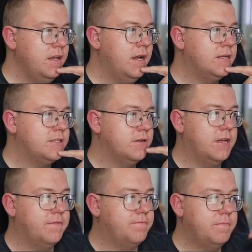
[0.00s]
So yeah,
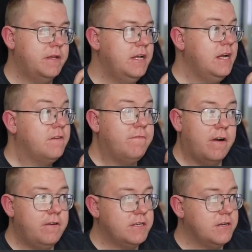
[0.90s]
very
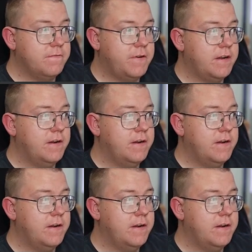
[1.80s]
nice looking figure.